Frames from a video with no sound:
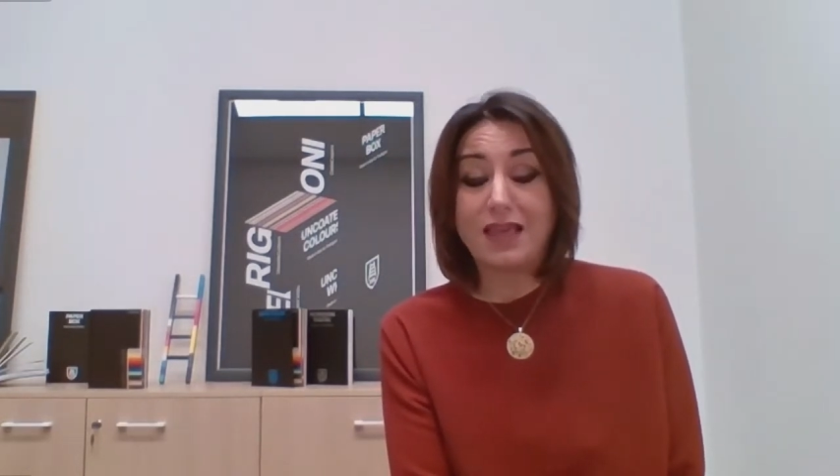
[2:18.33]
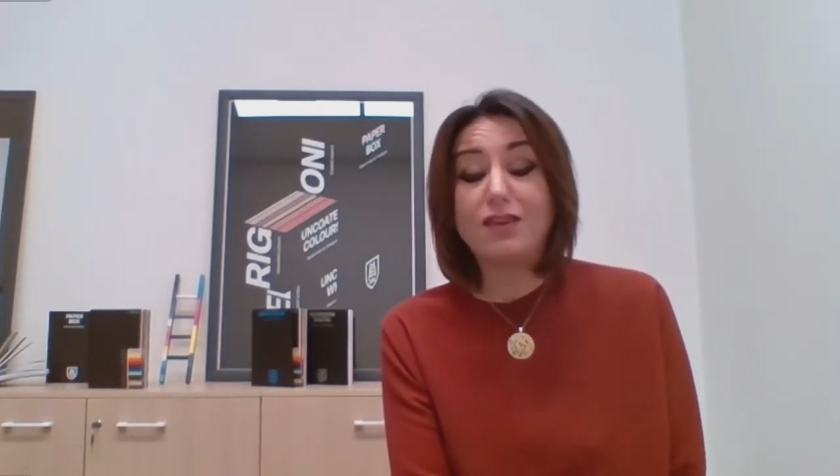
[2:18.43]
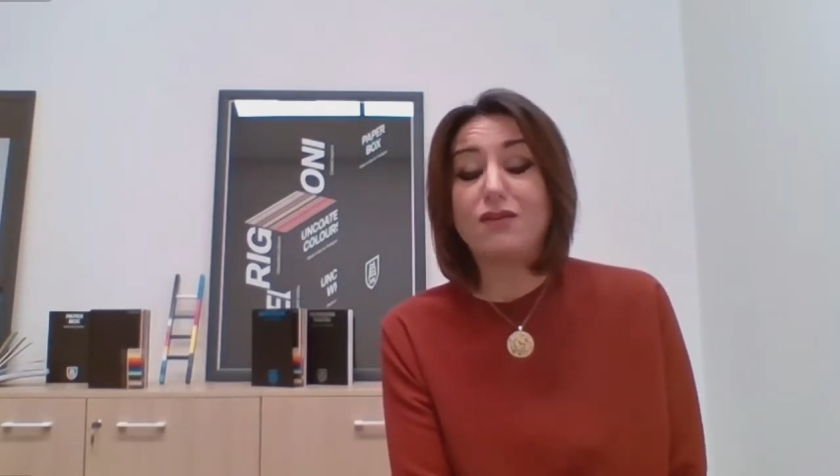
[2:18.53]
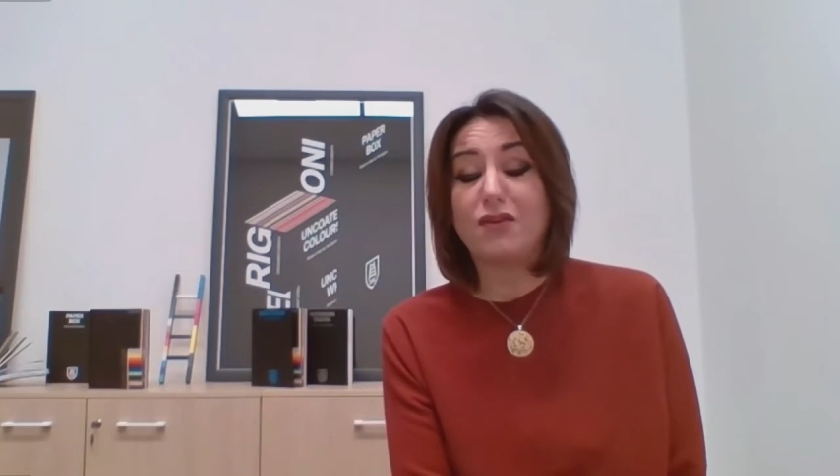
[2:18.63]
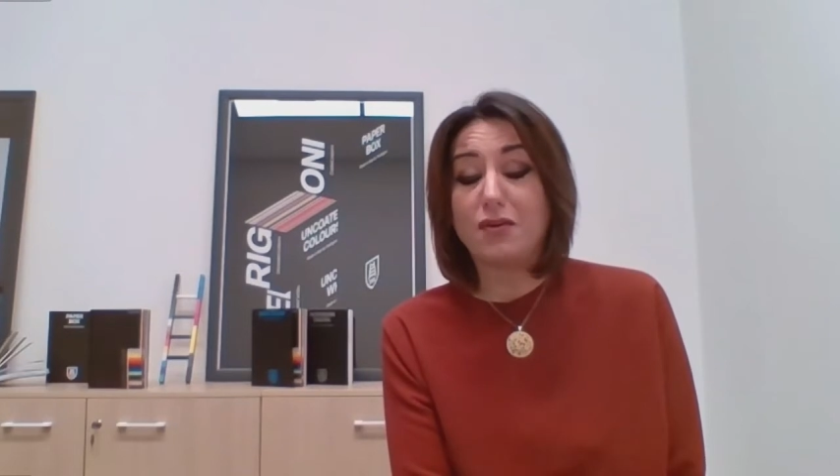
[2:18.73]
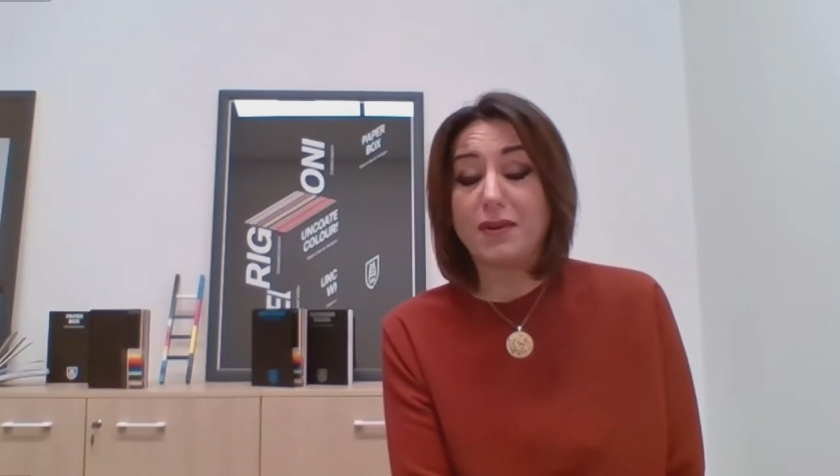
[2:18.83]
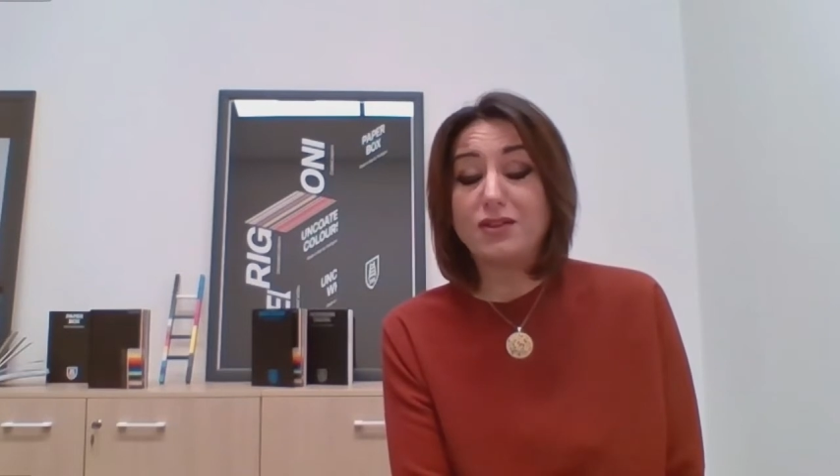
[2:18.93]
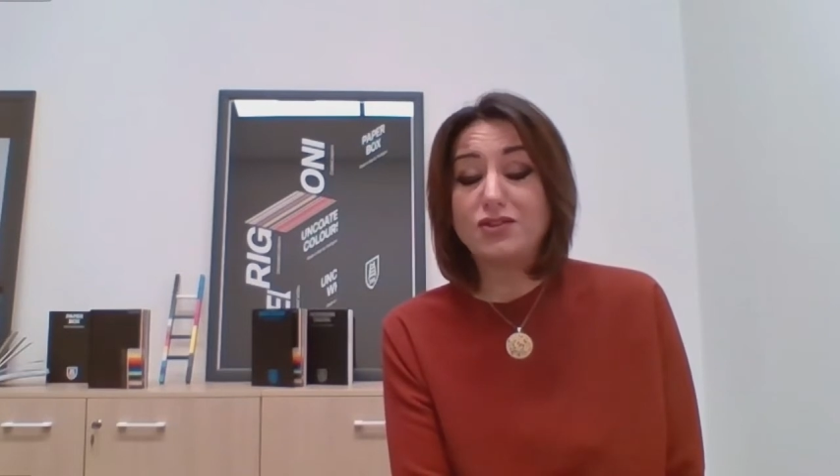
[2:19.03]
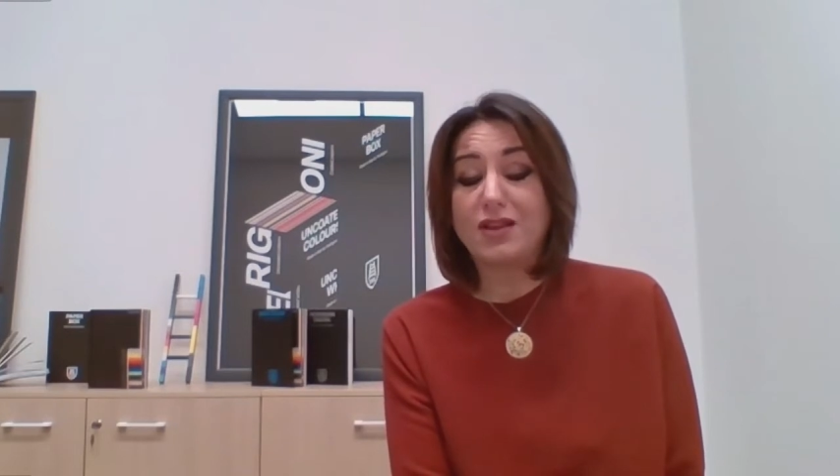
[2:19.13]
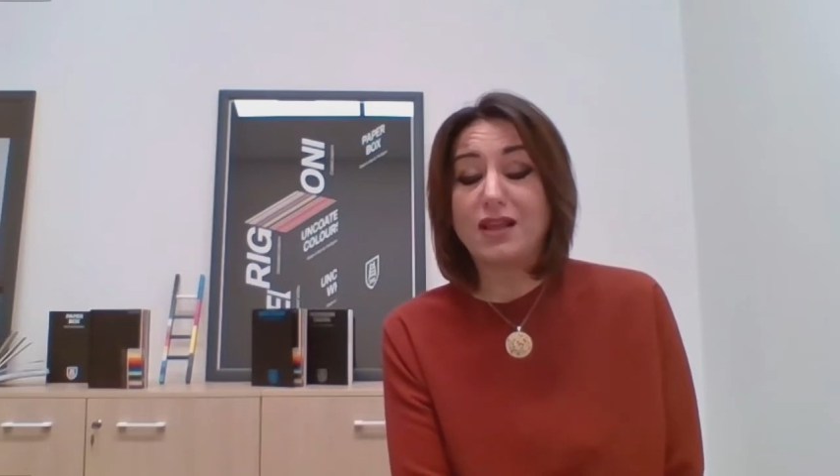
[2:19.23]
Thank you very
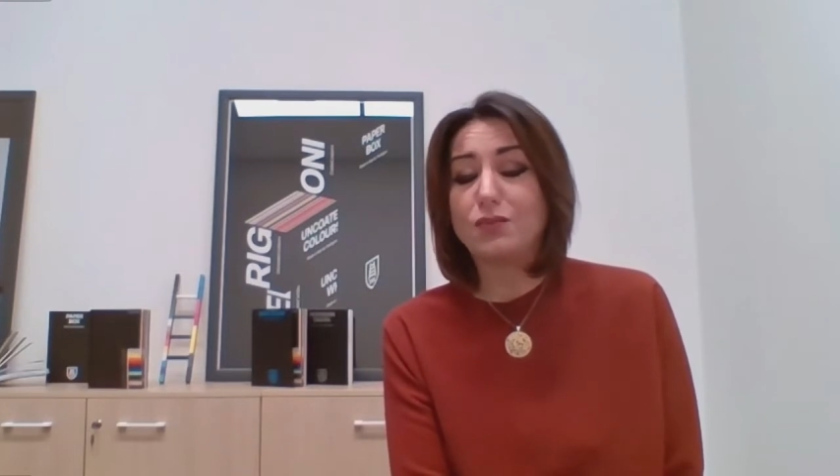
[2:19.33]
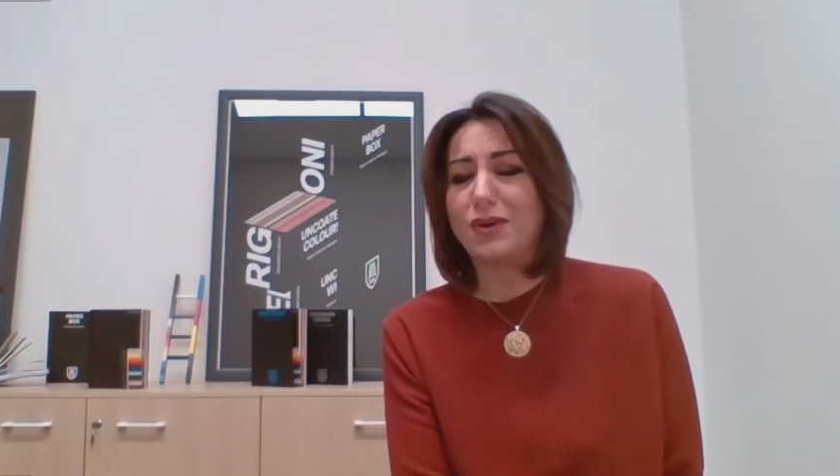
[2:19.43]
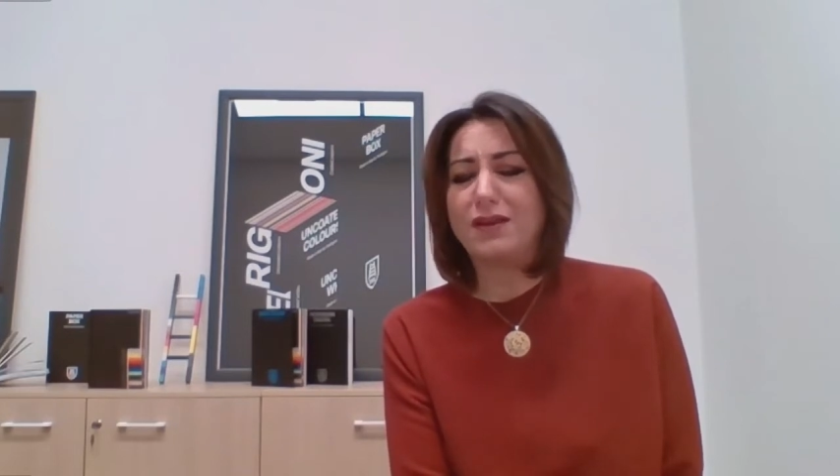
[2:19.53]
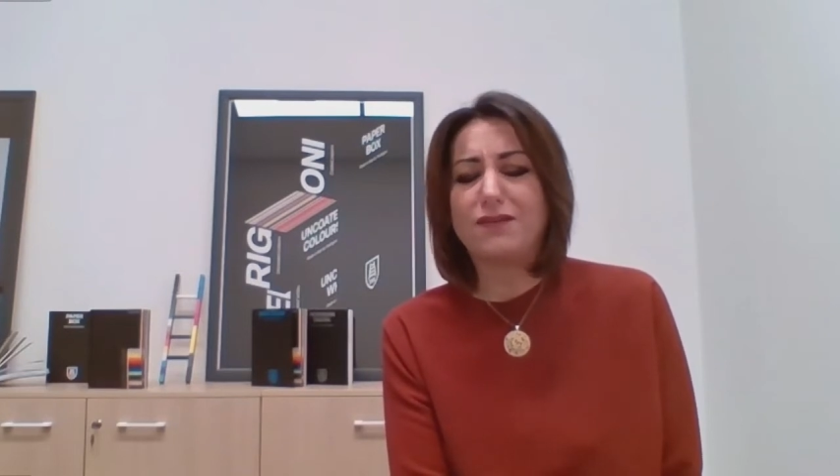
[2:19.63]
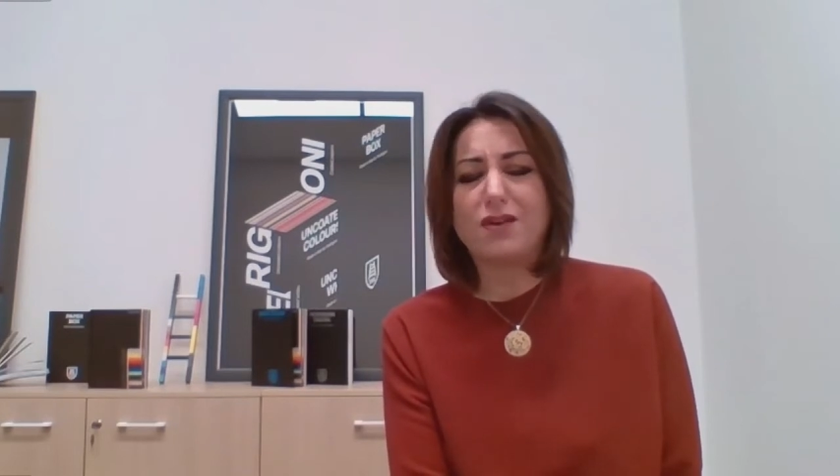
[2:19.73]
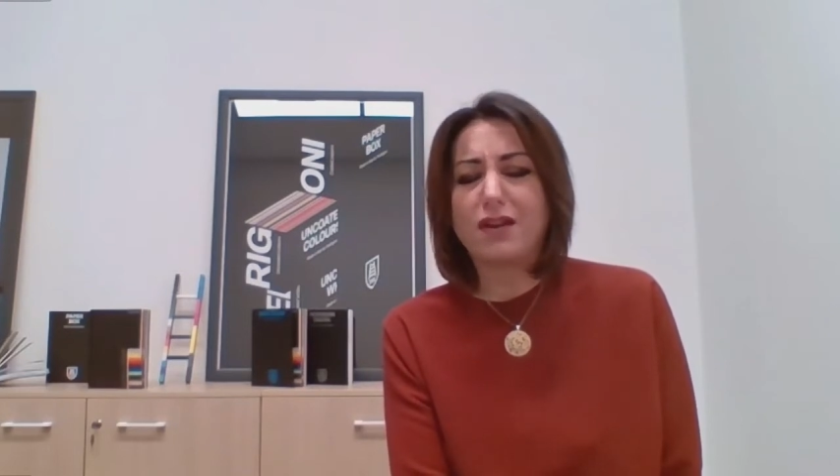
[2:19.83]
much, and we've